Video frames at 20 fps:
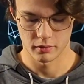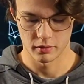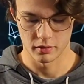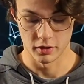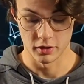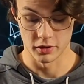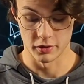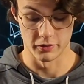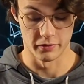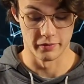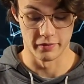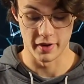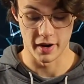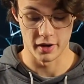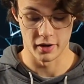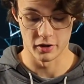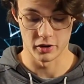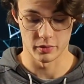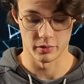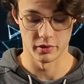This is
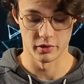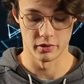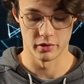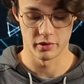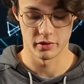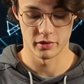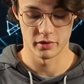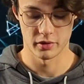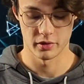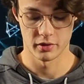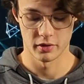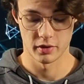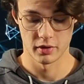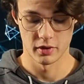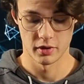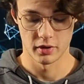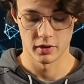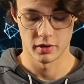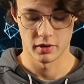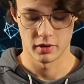very smooth.
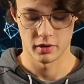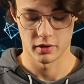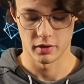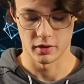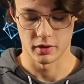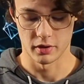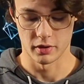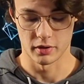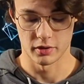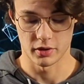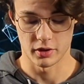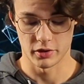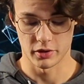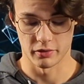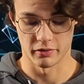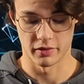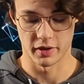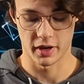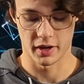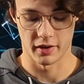It's also
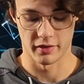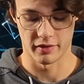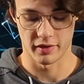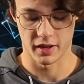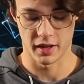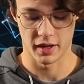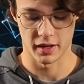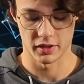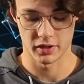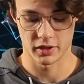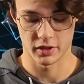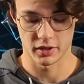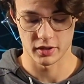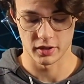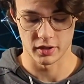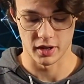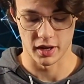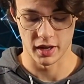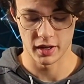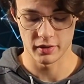very
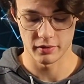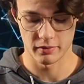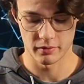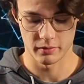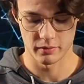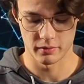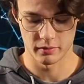fast and